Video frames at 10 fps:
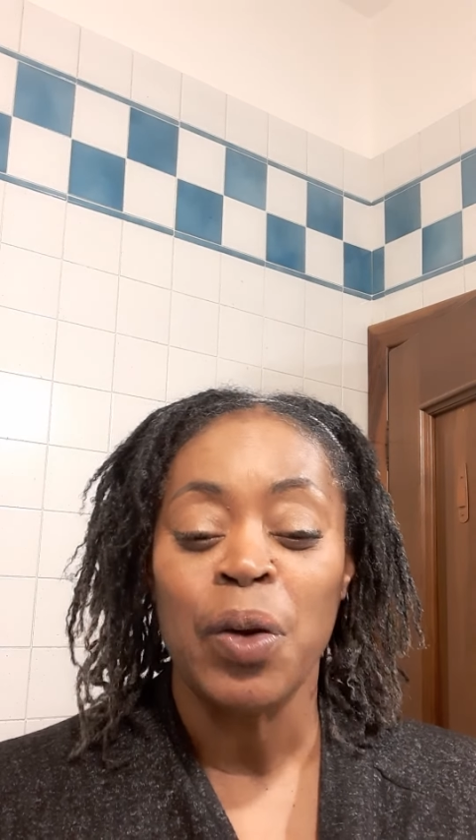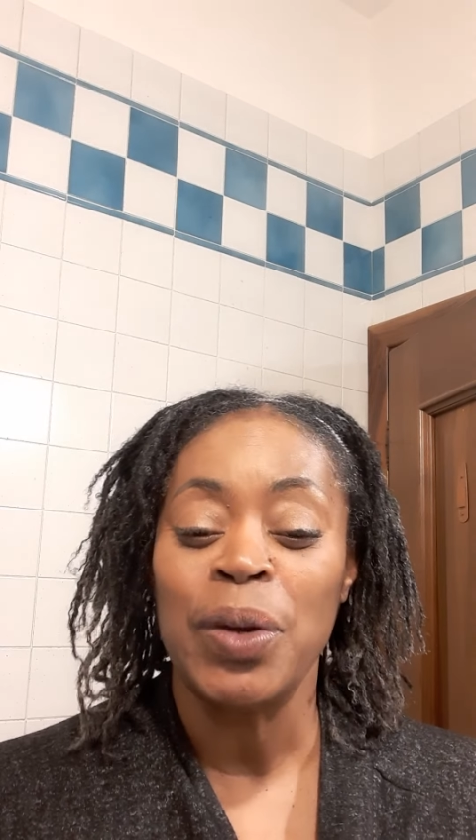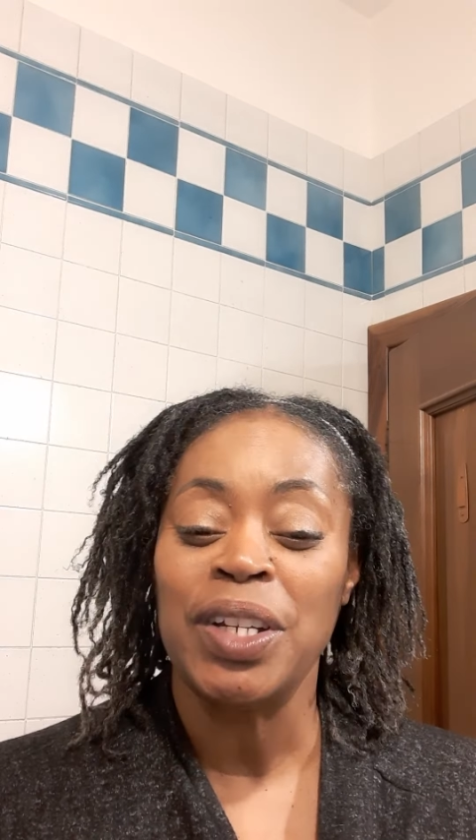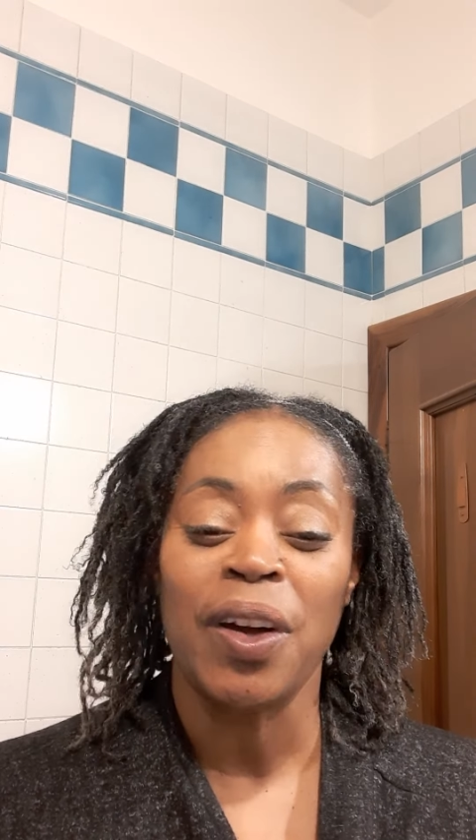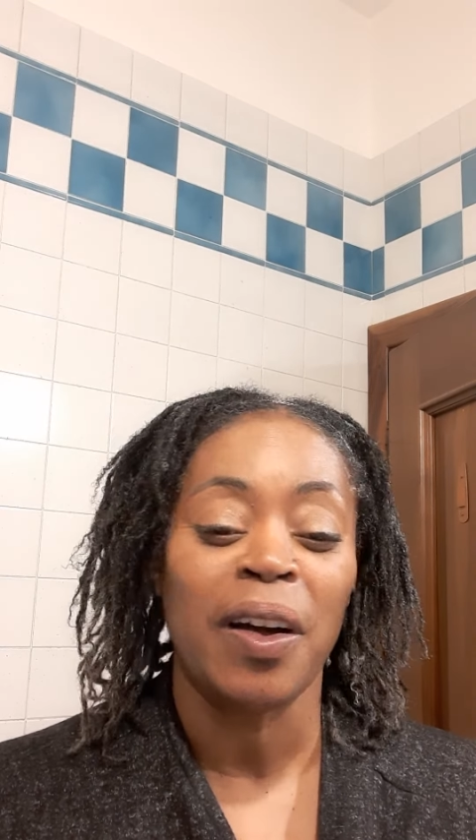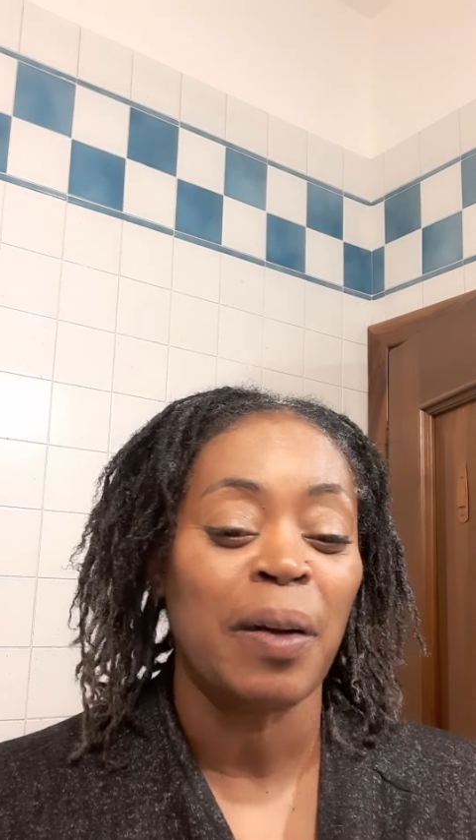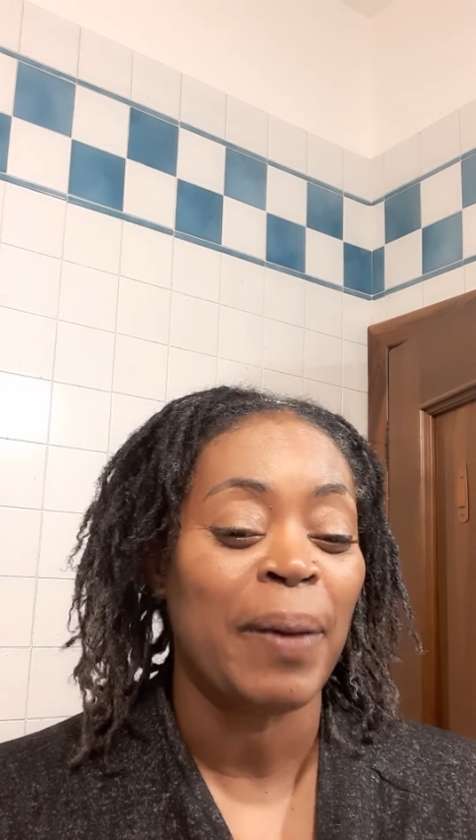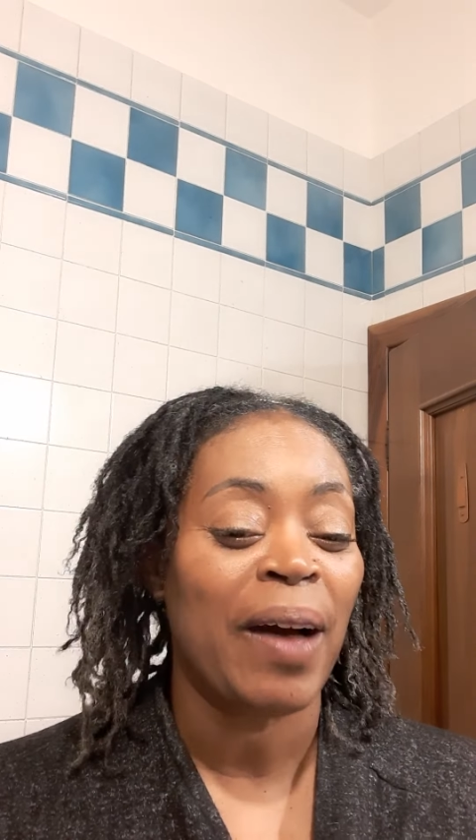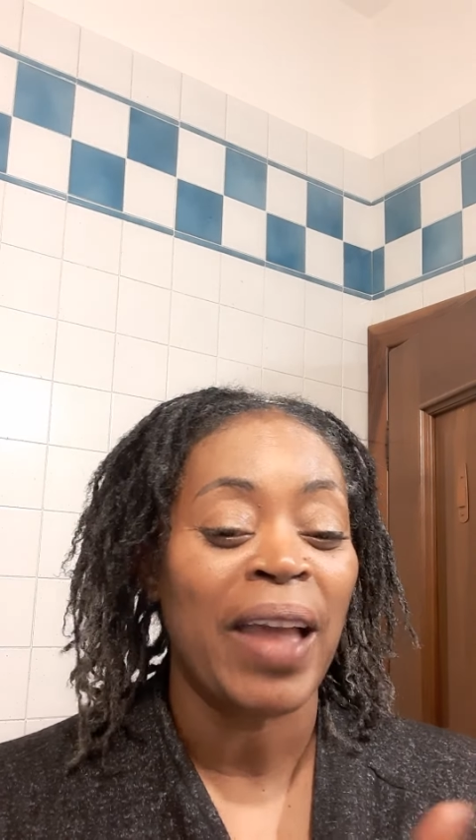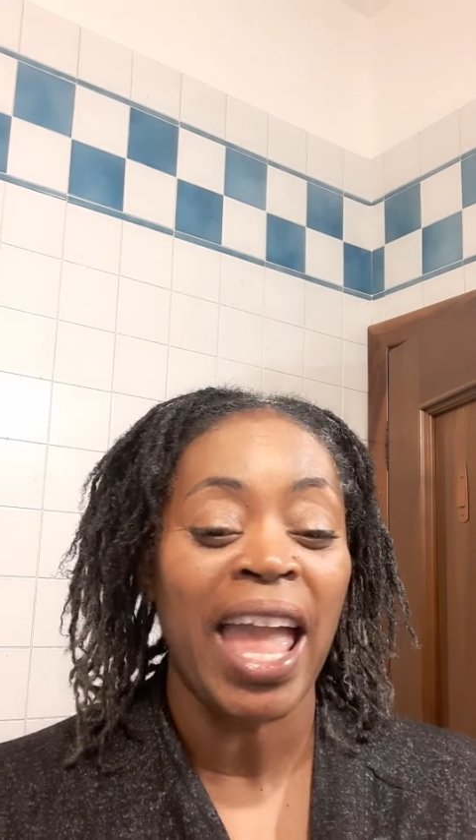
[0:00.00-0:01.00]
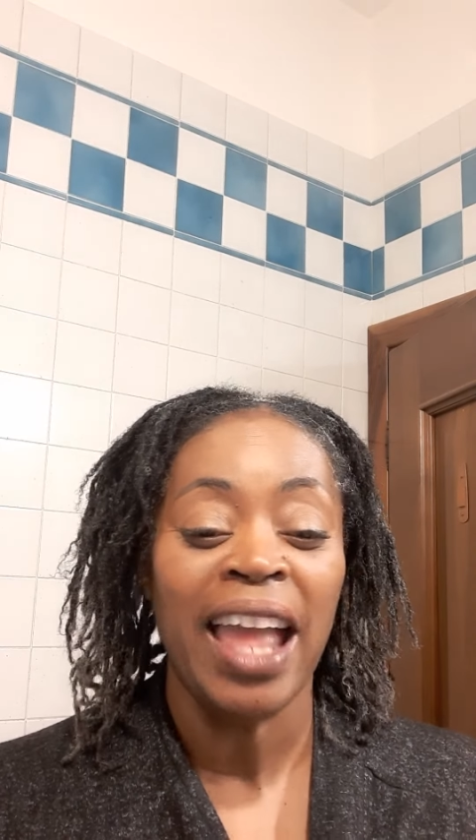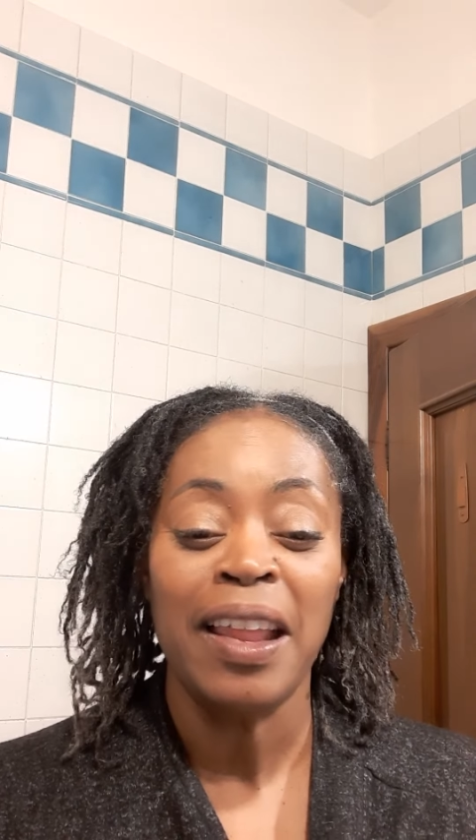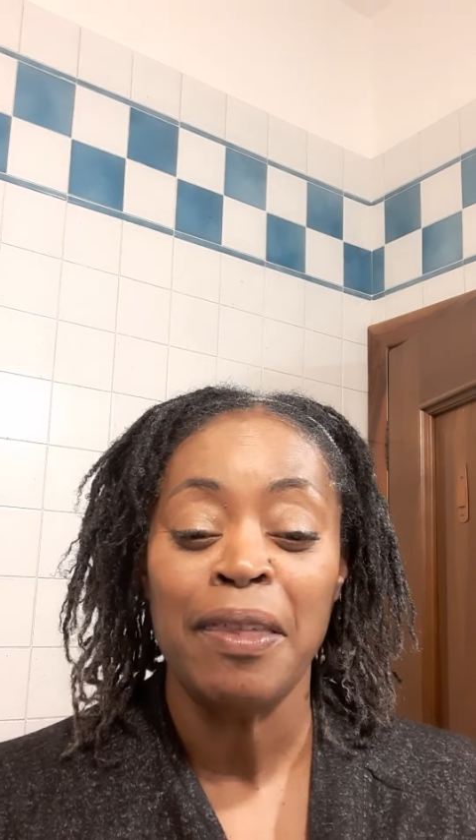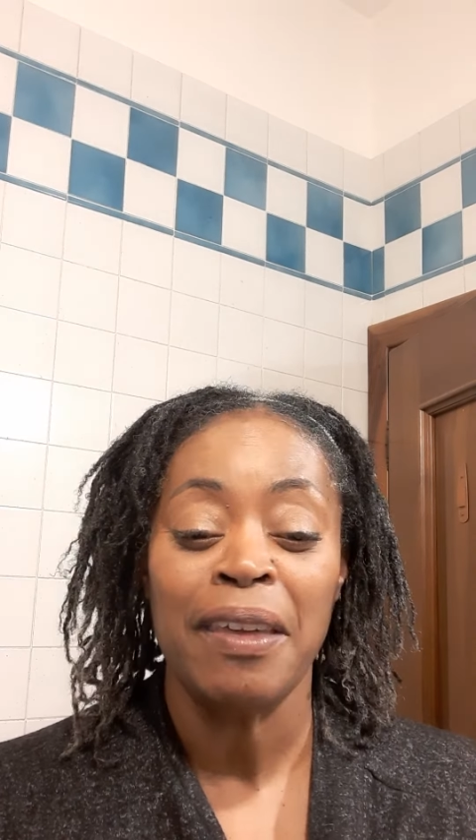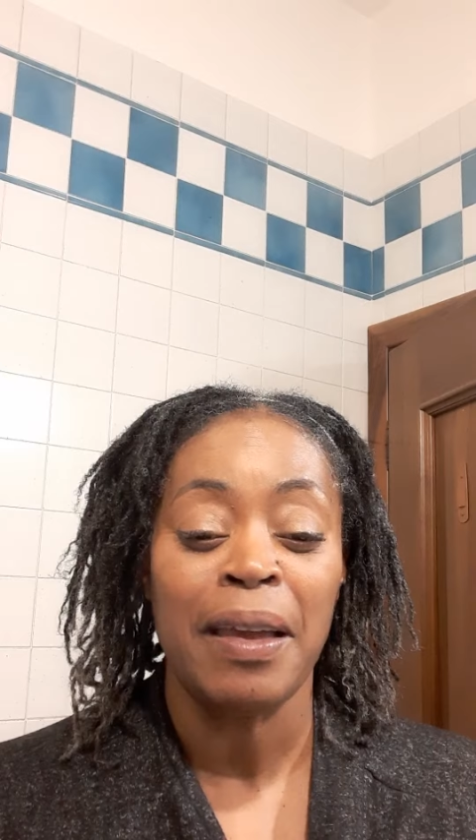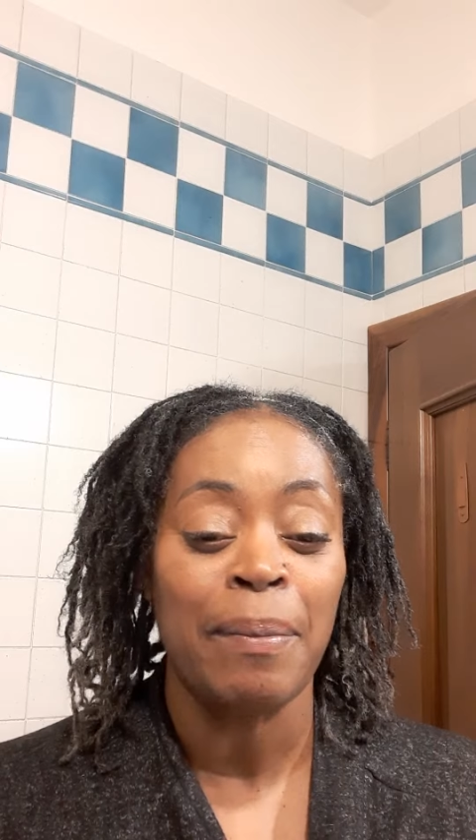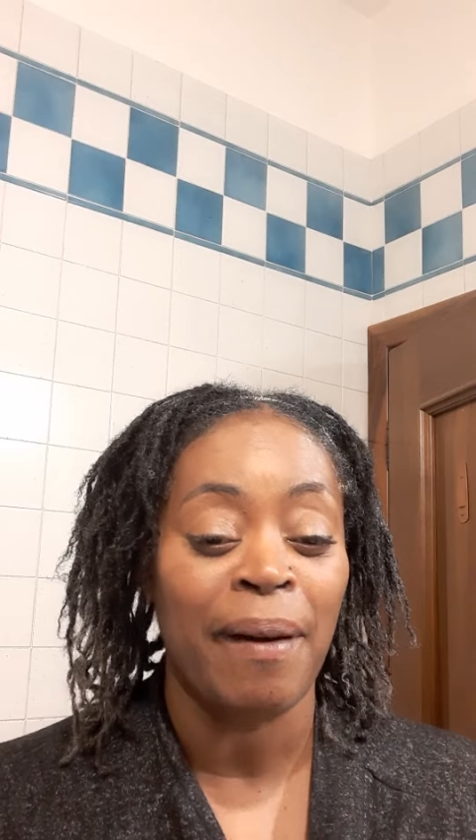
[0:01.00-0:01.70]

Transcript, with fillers: we talk about anything